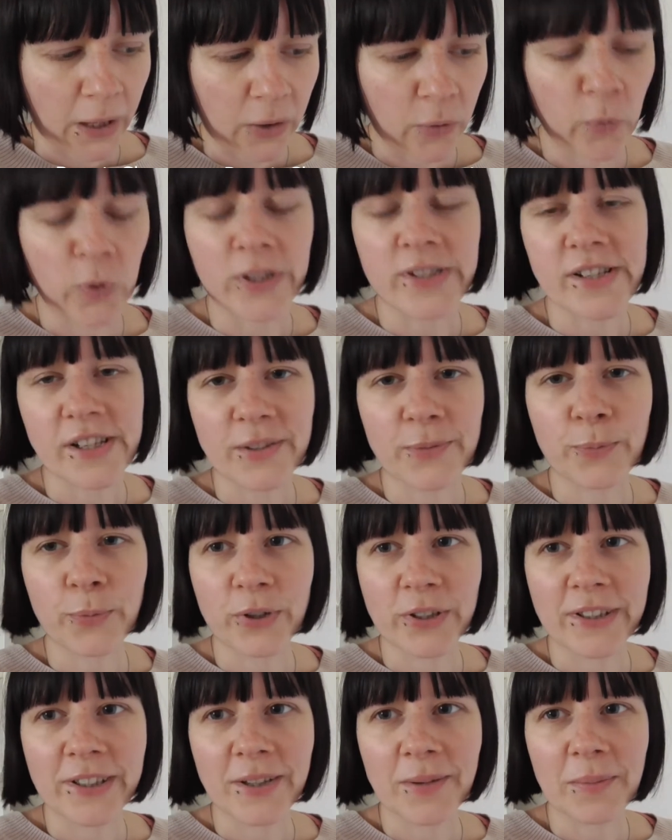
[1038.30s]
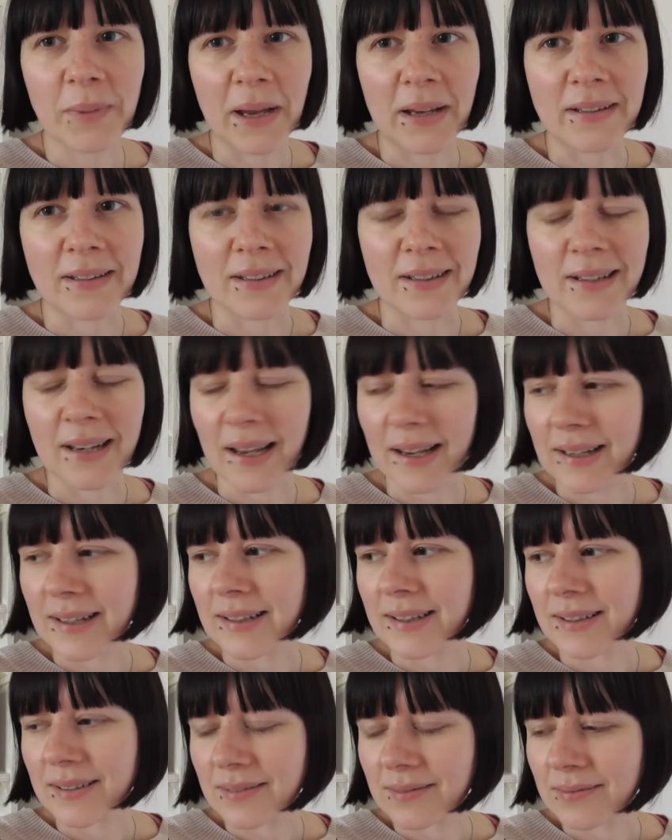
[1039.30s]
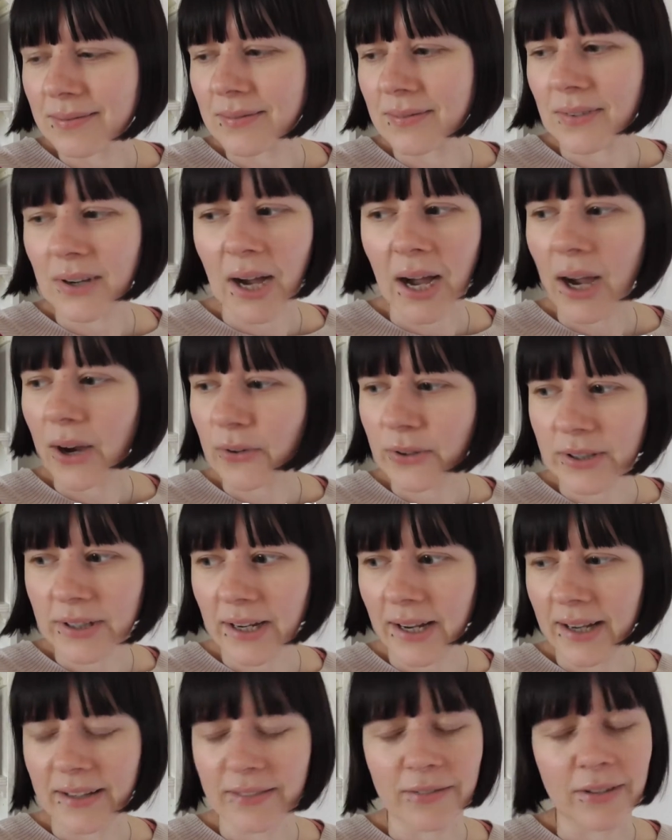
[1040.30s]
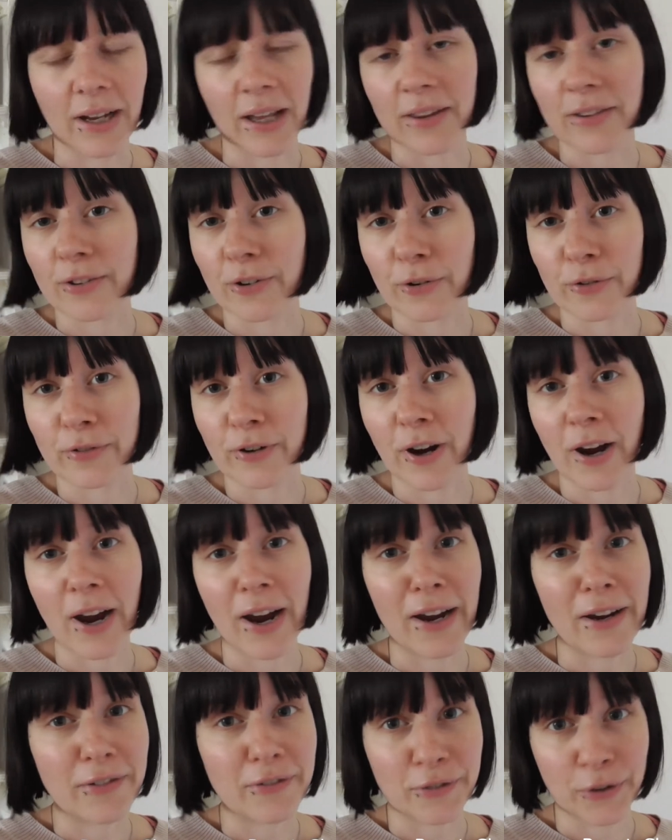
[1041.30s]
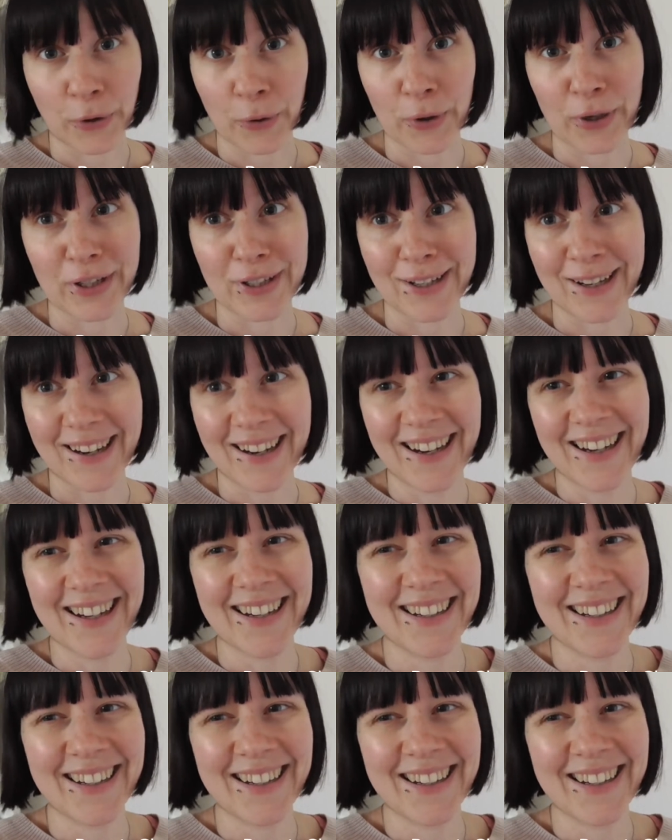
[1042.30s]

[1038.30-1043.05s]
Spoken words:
which is pretty amazing. Like, how did I even get so far? I have no idea.